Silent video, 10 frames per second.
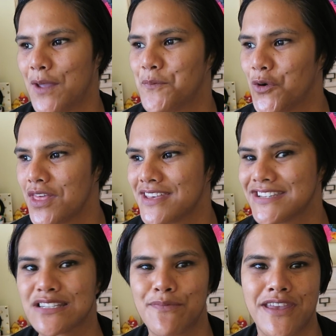I bought
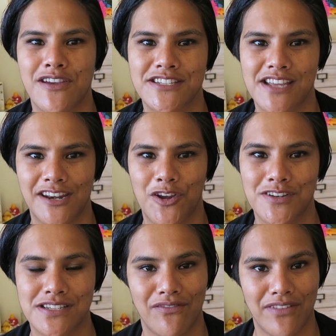this because I'd
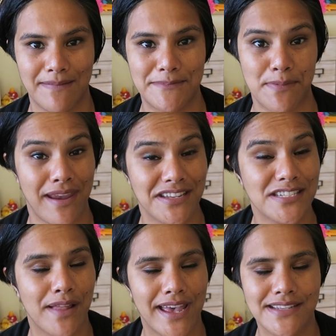gone to Philip's
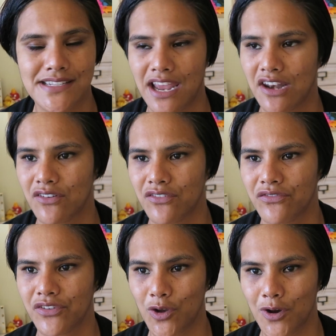parents' place and
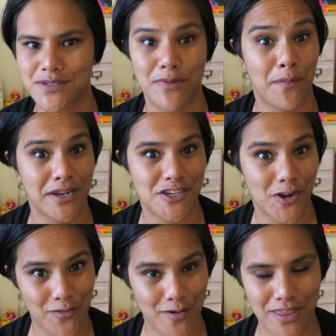forgot to bring my
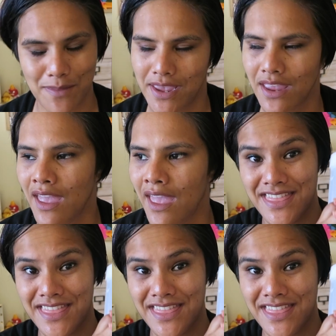deodorant with me.